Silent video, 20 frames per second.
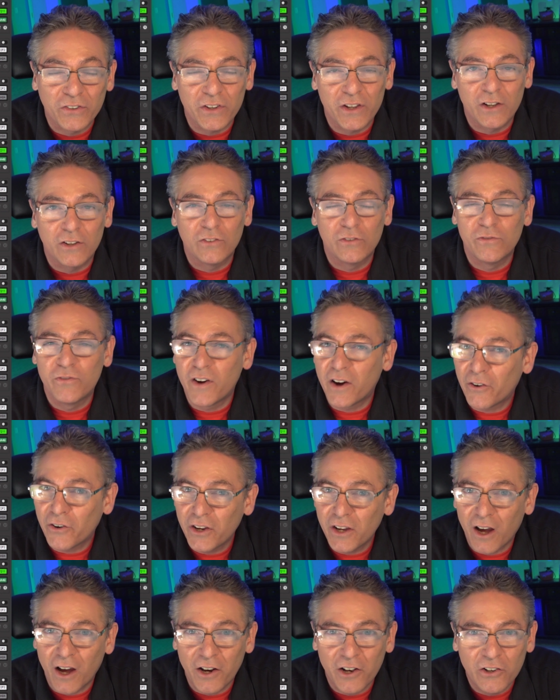It is
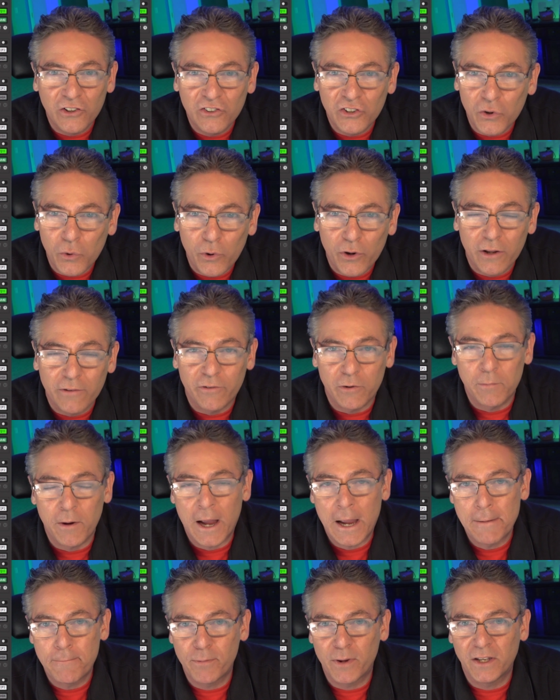very unintuitive, in
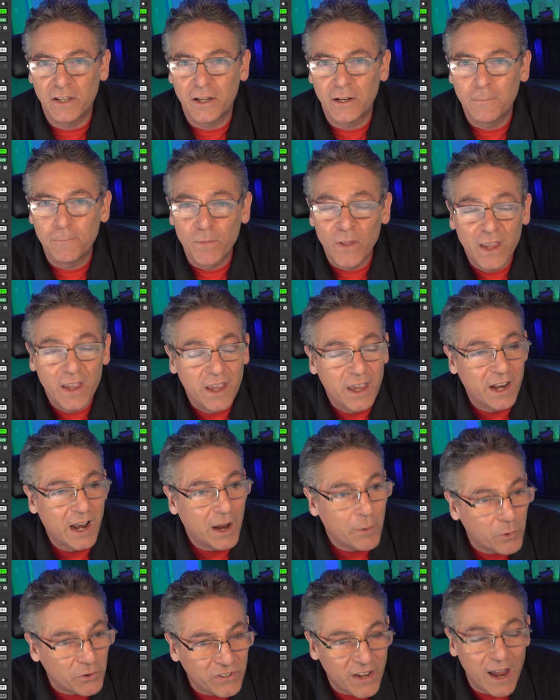my opinion, and
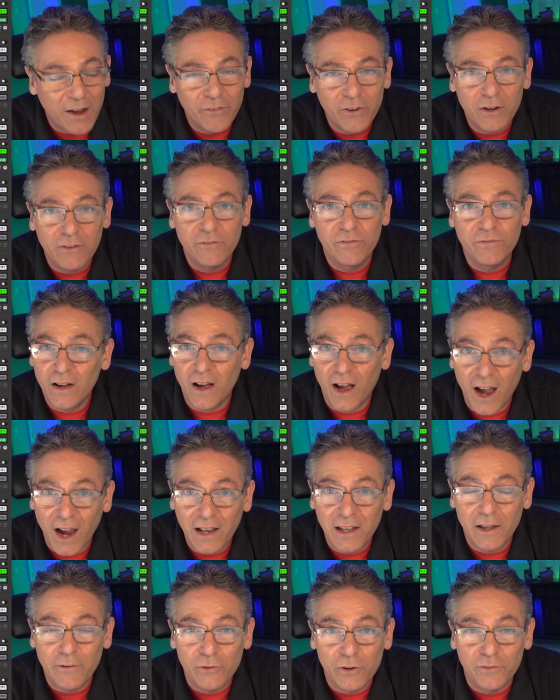I was having a high
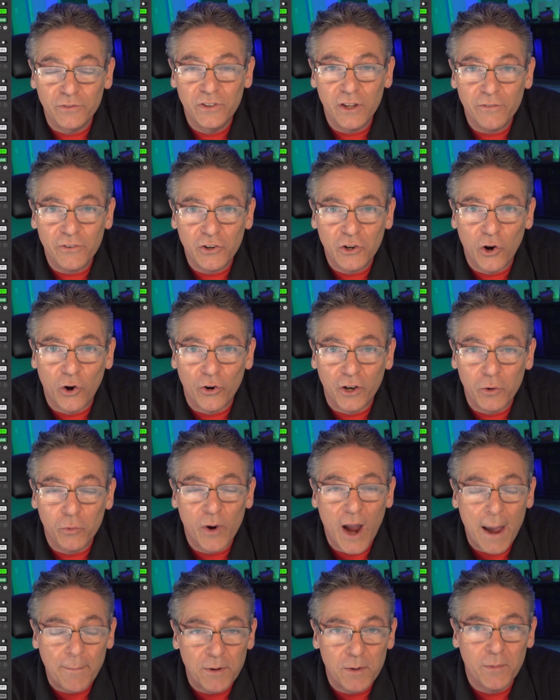level of difficulty
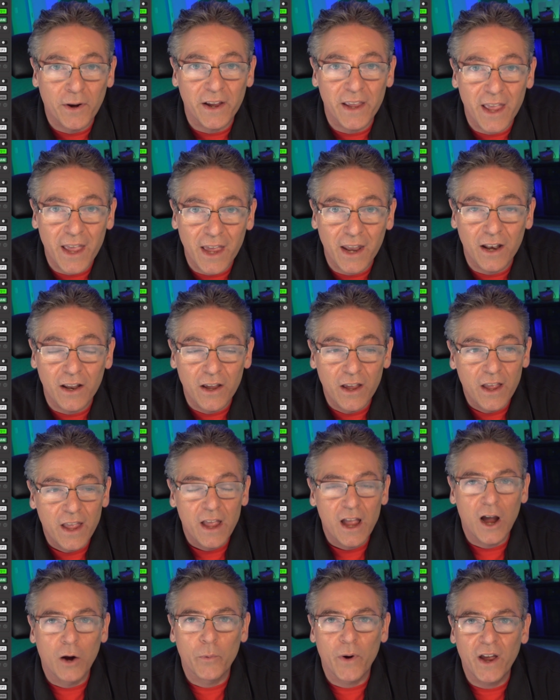wrapping my head
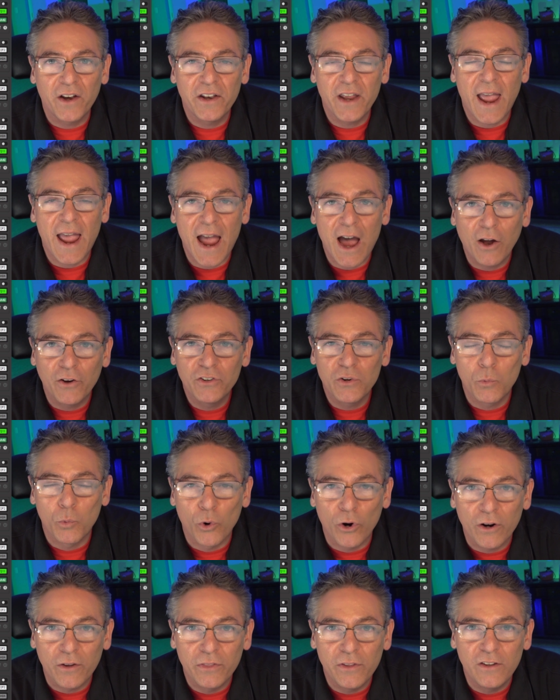around how to
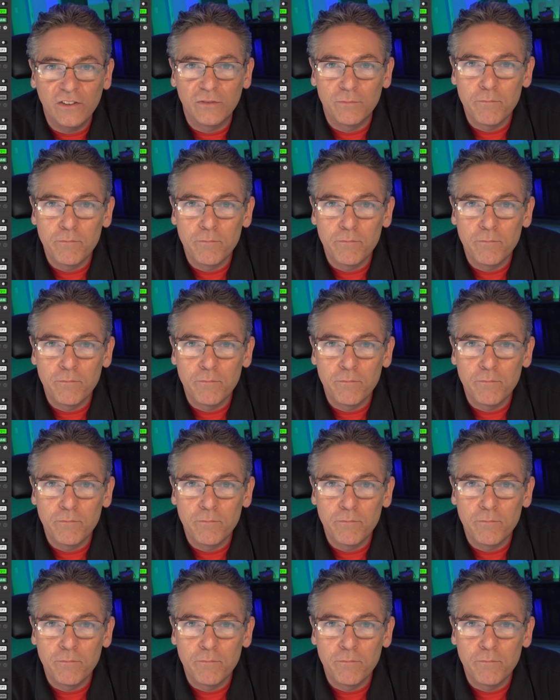work these